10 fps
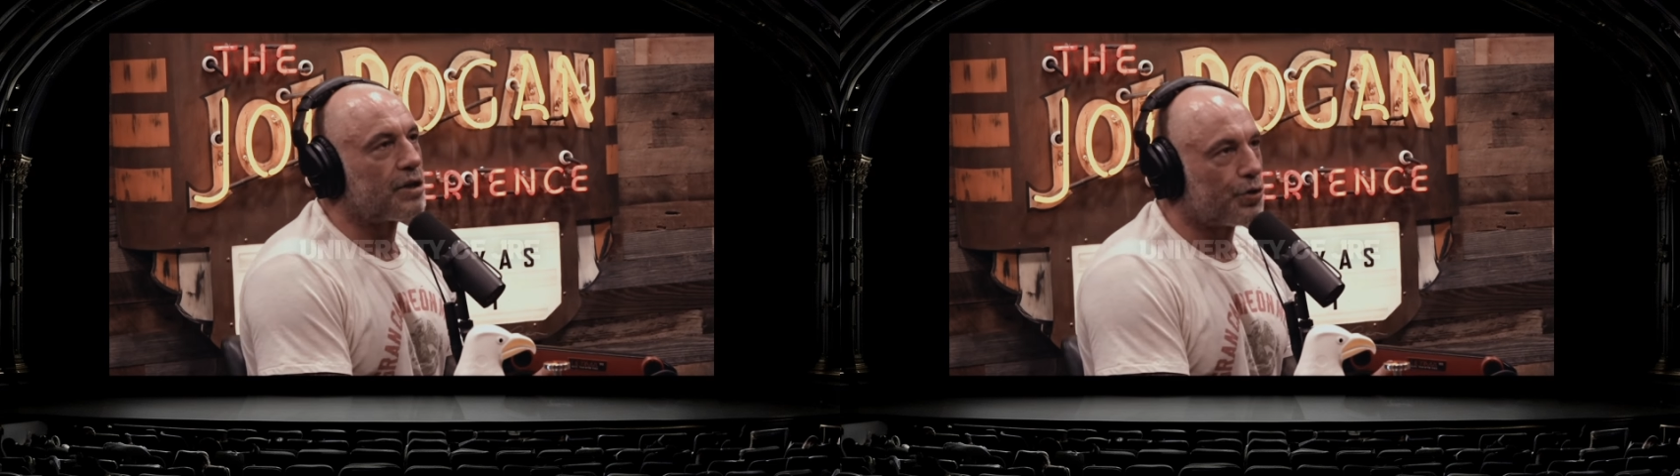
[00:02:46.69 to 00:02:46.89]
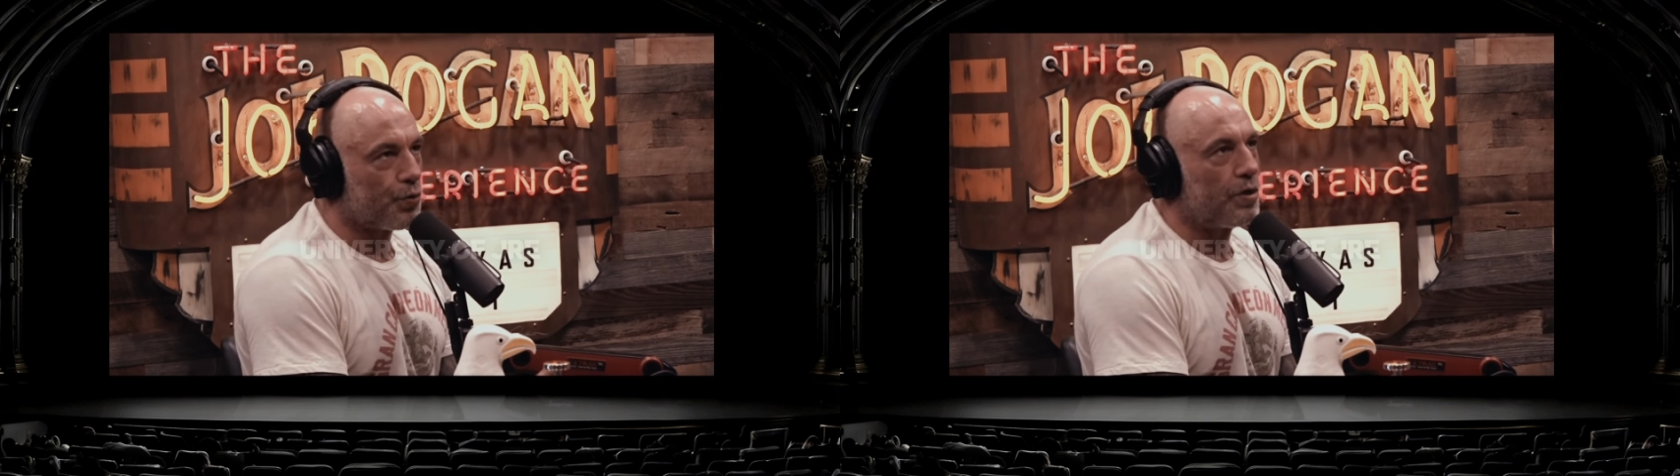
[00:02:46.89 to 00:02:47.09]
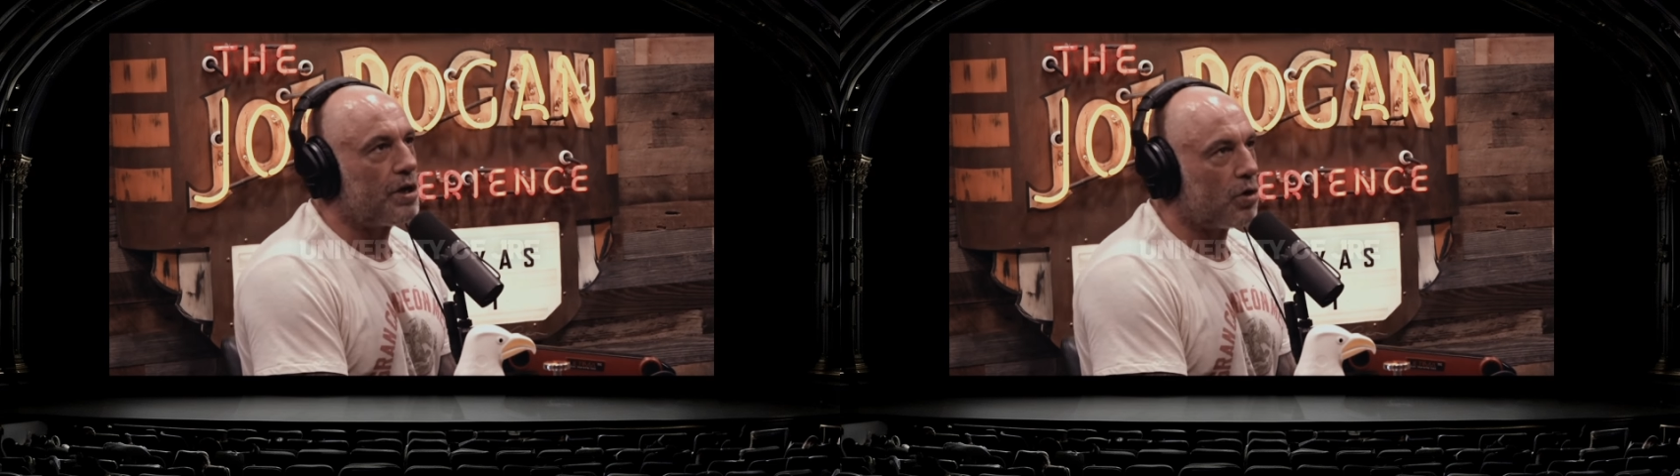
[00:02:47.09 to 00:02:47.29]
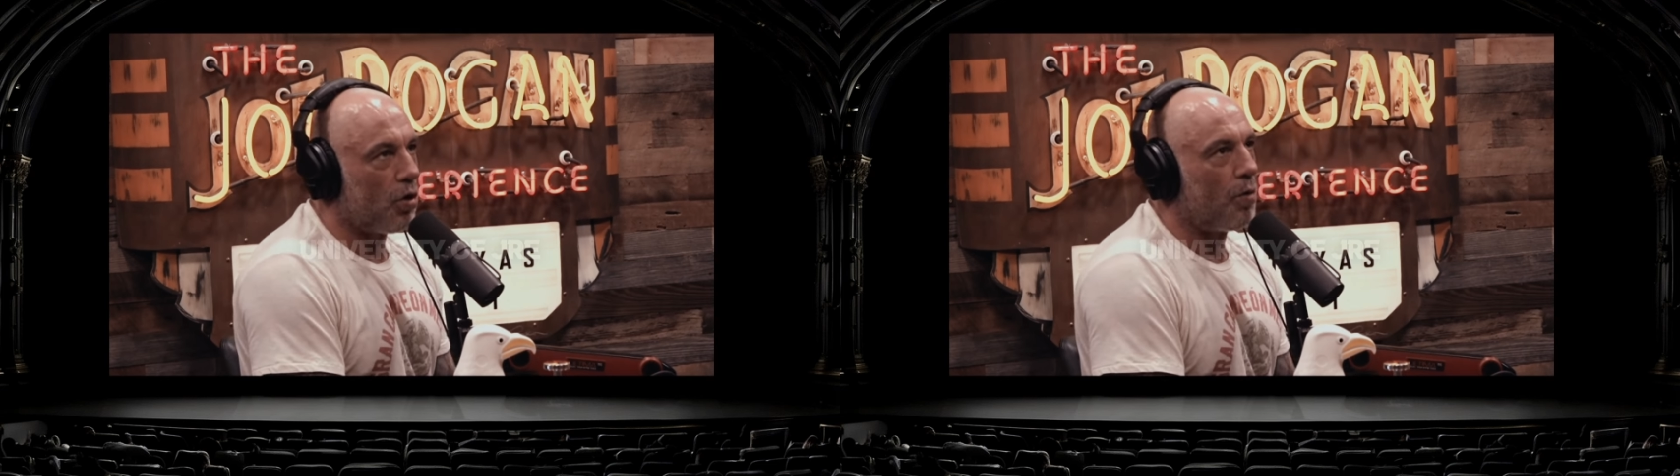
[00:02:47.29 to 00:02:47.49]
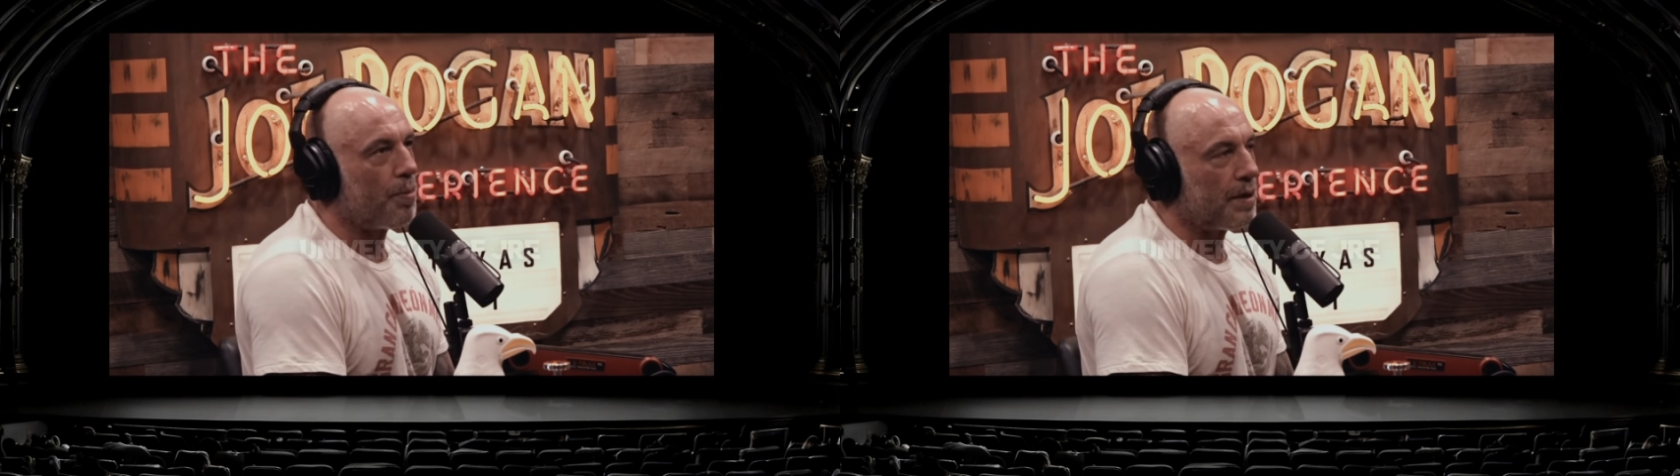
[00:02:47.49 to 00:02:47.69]
three
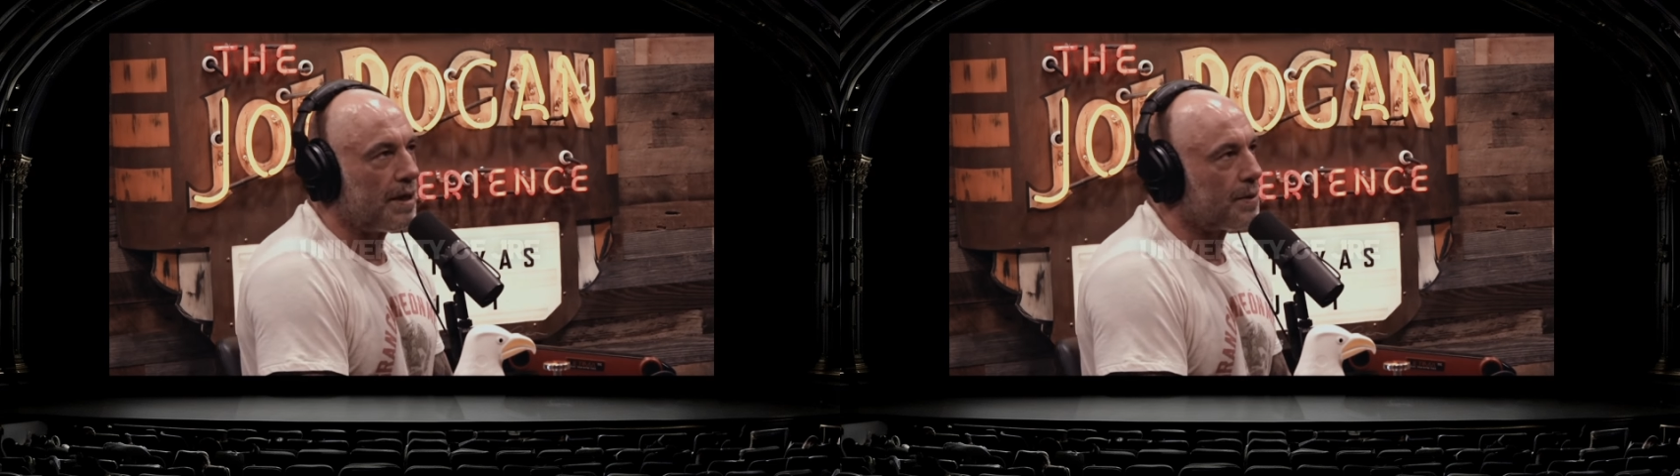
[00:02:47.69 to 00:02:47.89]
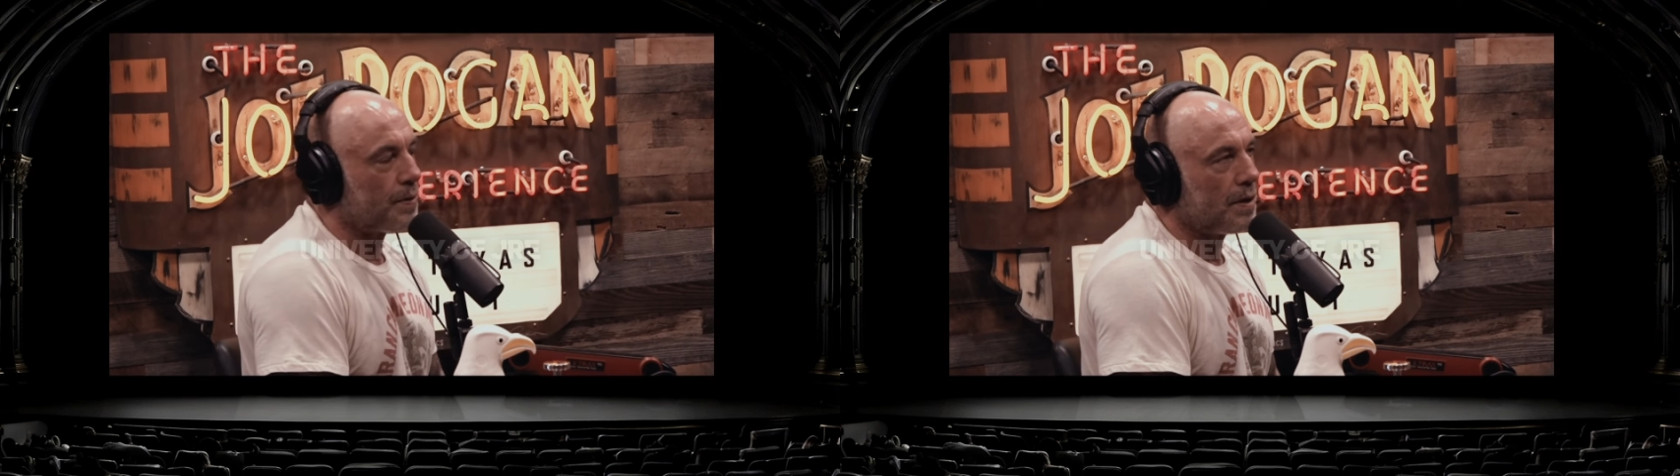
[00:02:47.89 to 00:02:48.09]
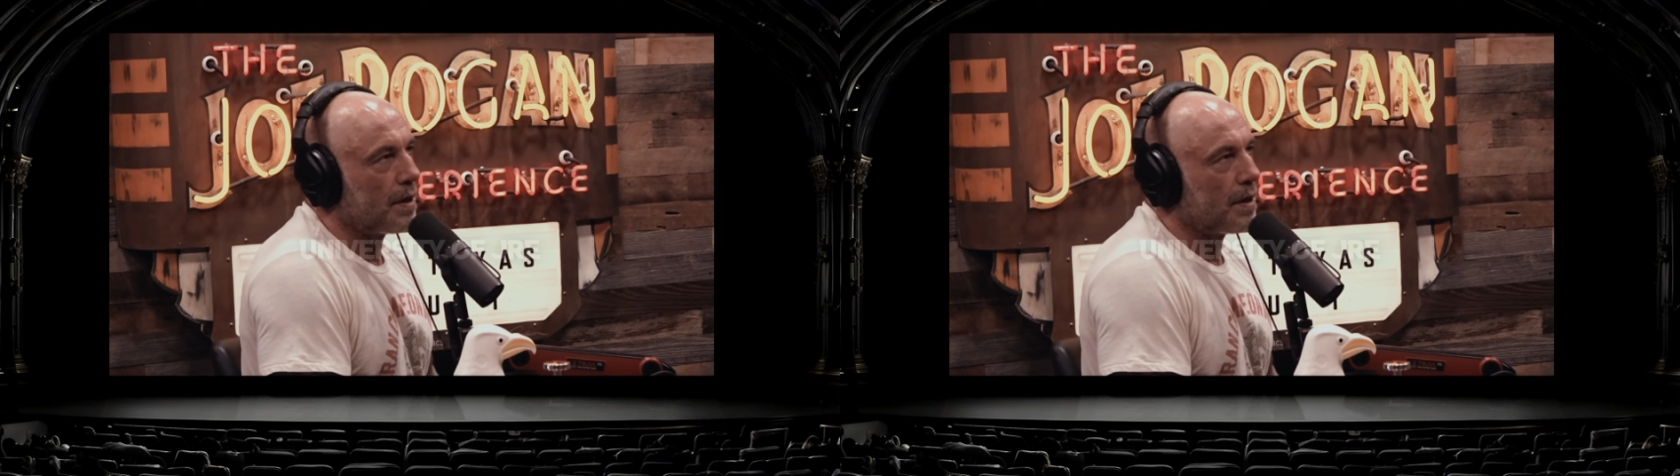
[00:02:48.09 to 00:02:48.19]
coal plants within